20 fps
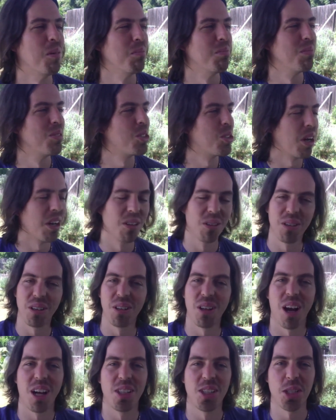So I learned a
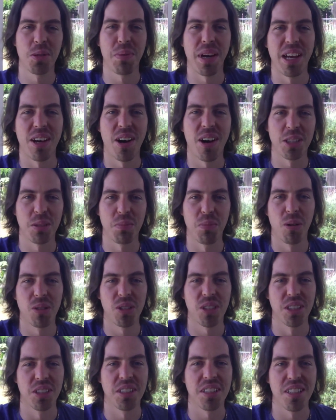lot just by
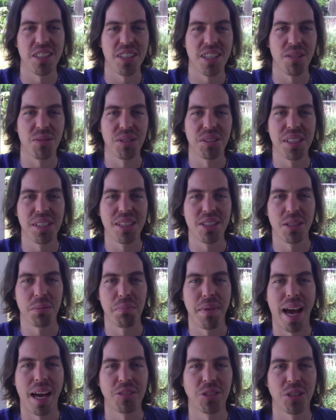osmosis, because he really is a
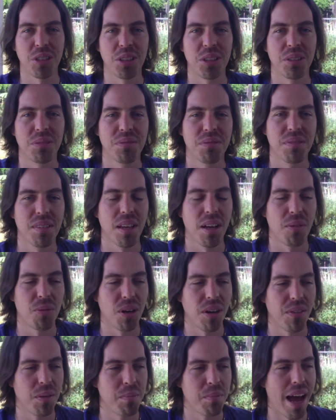master,
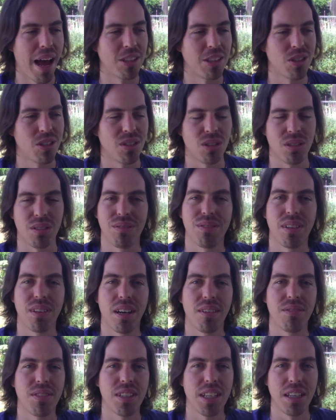one of the masters of
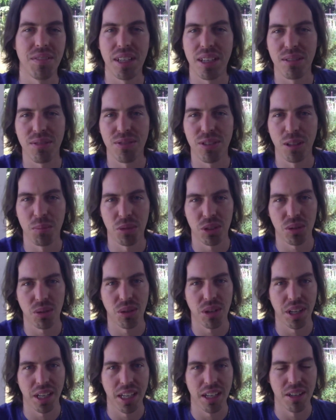TV and film
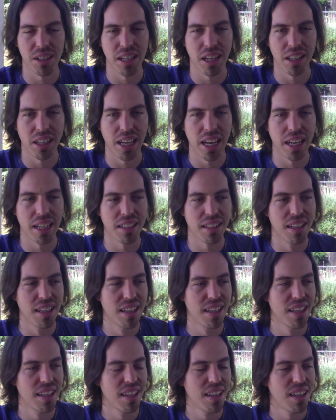scoring here in LA.
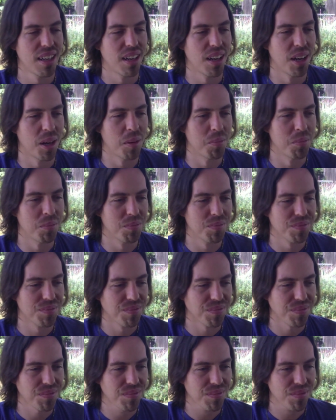And
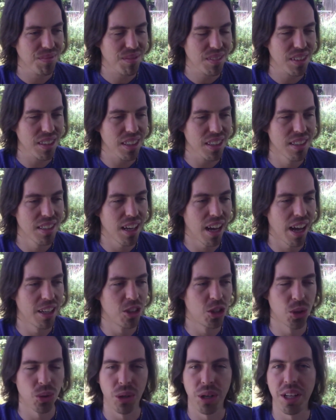I
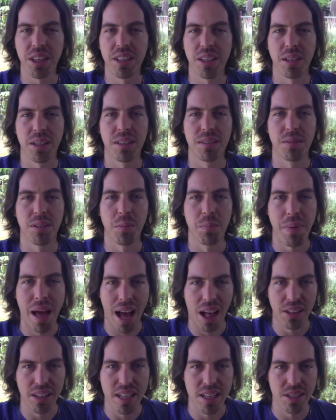enjoy the
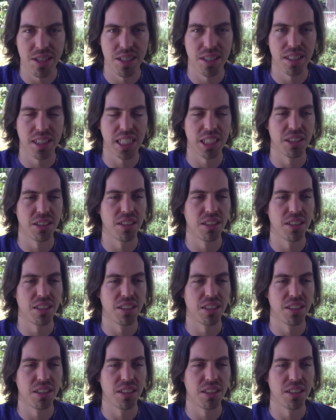balance.